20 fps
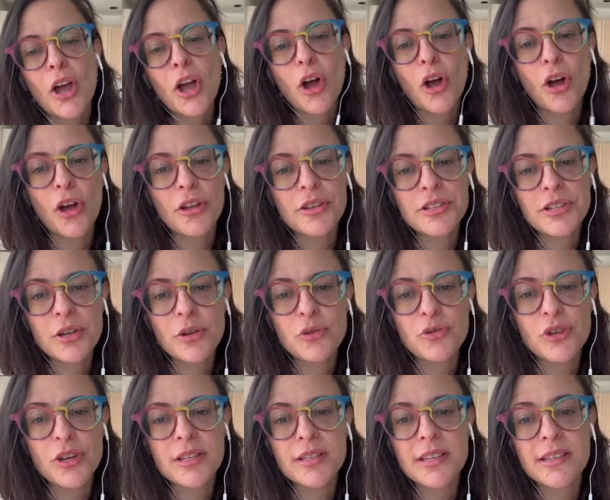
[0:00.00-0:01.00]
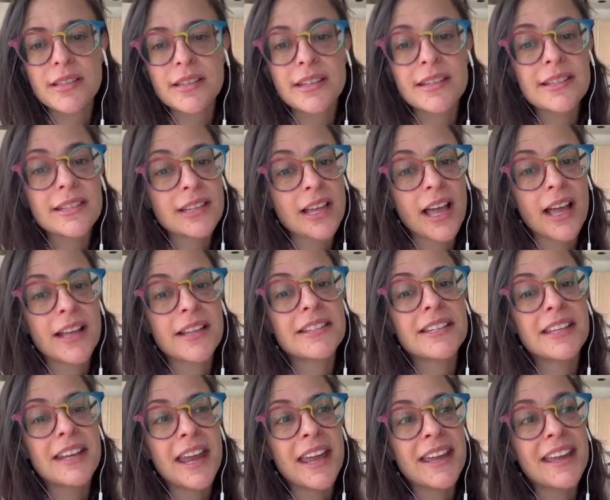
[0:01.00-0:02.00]
Also, just as an aside,
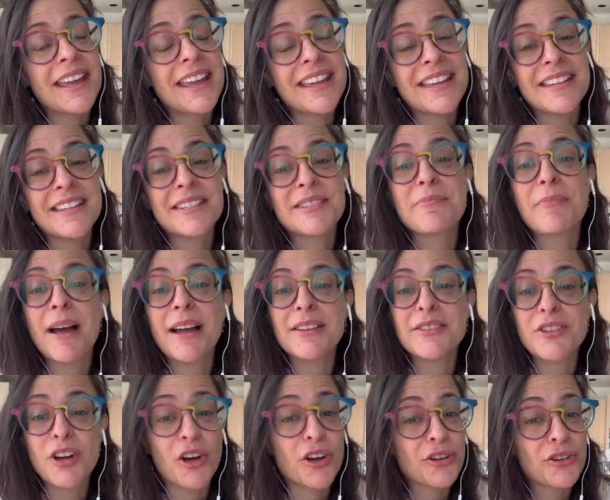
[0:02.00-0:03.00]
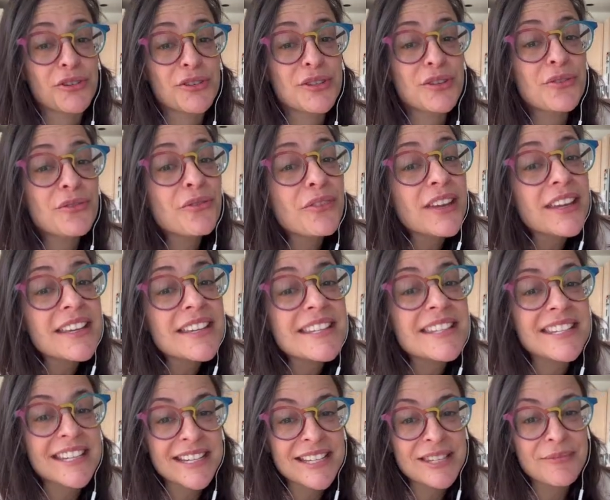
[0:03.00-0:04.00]
today is my daughter Sophia's
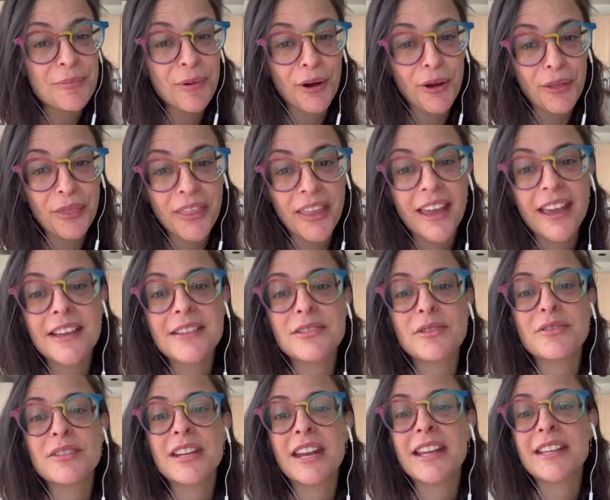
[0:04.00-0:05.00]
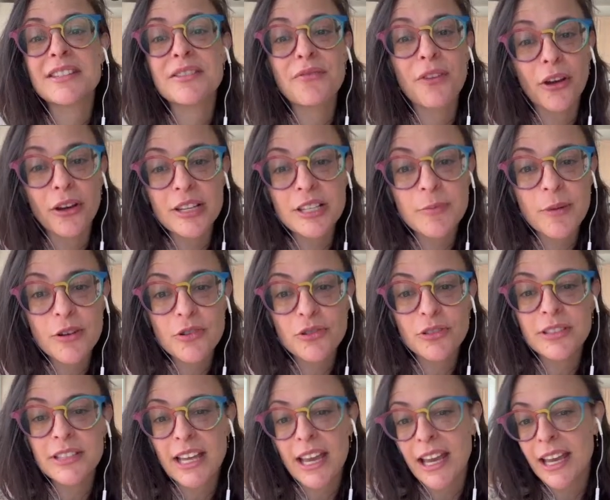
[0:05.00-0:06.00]
6th birthday, so today is a very special
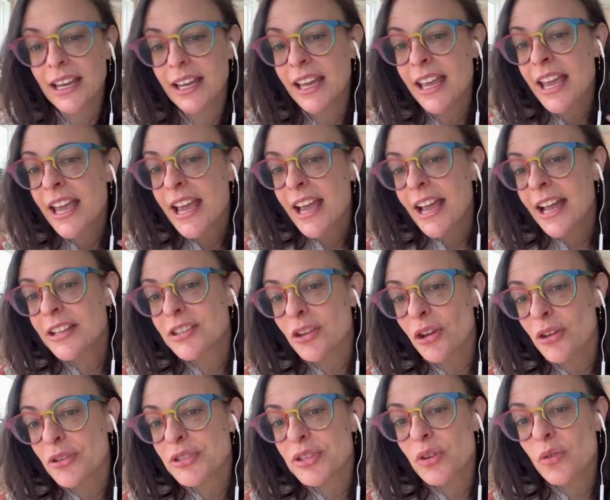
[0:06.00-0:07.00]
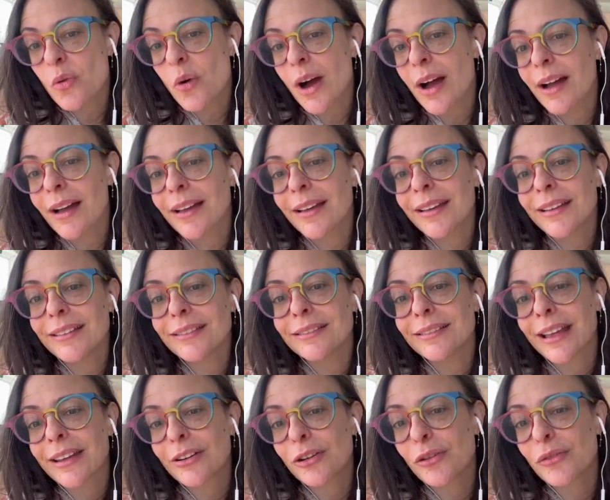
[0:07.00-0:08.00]
day. It's also why, I
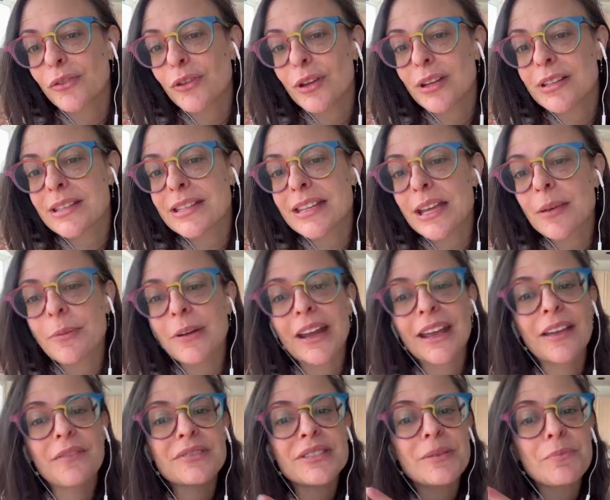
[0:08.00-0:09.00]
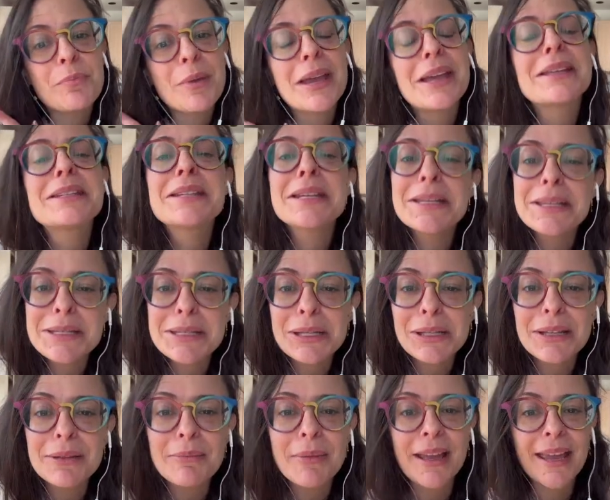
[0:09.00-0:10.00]
don't know if you could see it, but I have some pink tinsel
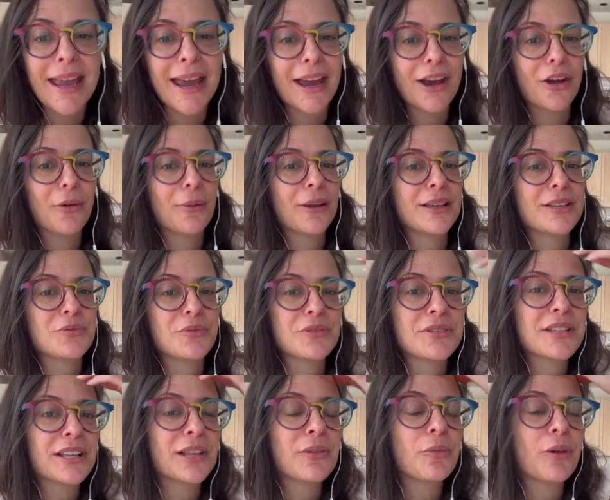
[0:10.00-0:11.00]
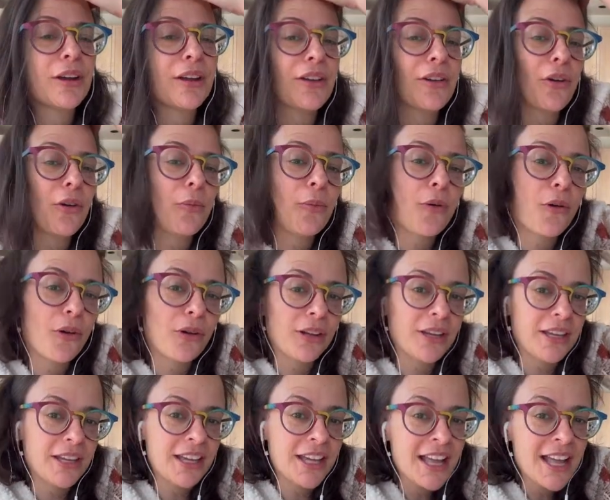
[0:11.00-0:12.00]
in my hair because we're celebrating her
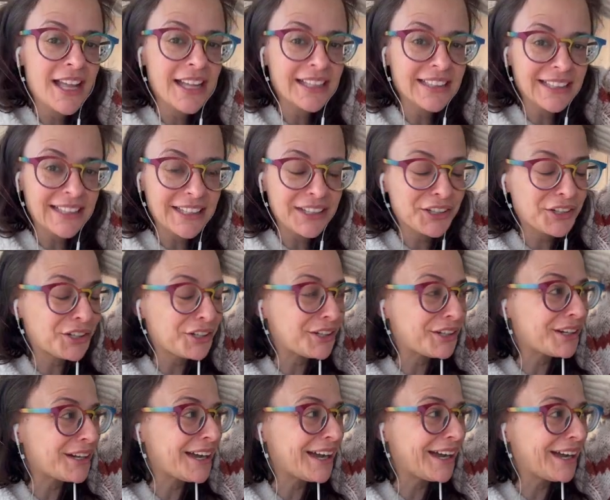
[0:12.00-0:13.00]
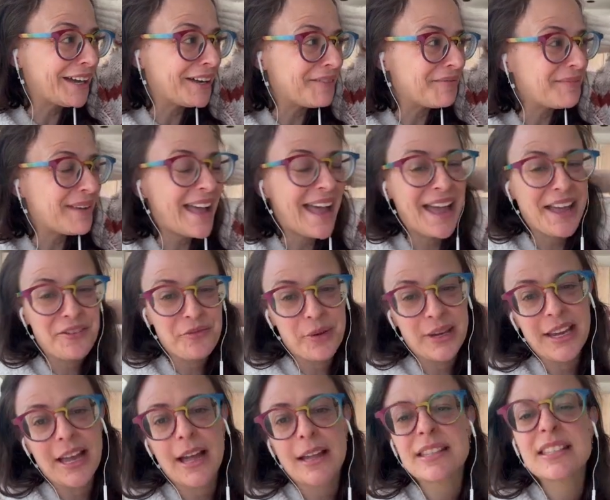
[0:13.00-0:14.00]
party later, and we
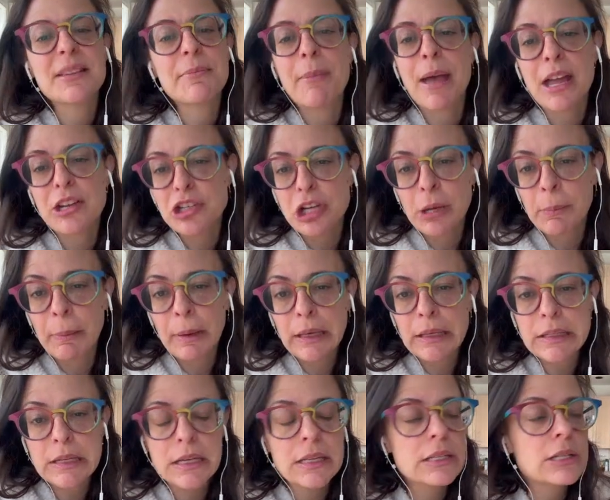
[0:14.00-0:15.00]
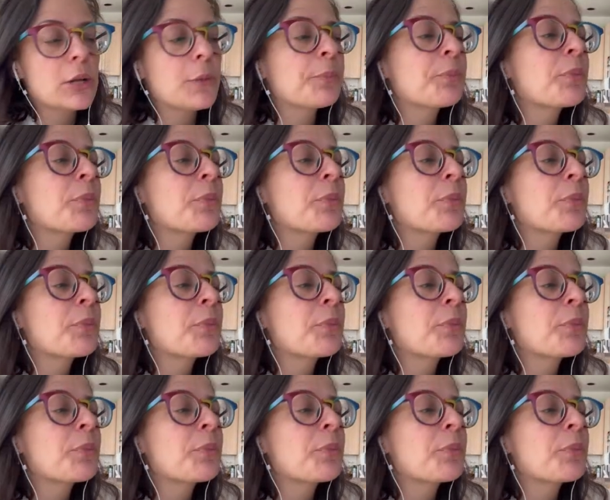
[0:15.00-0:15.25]
got some matching pink tinsel.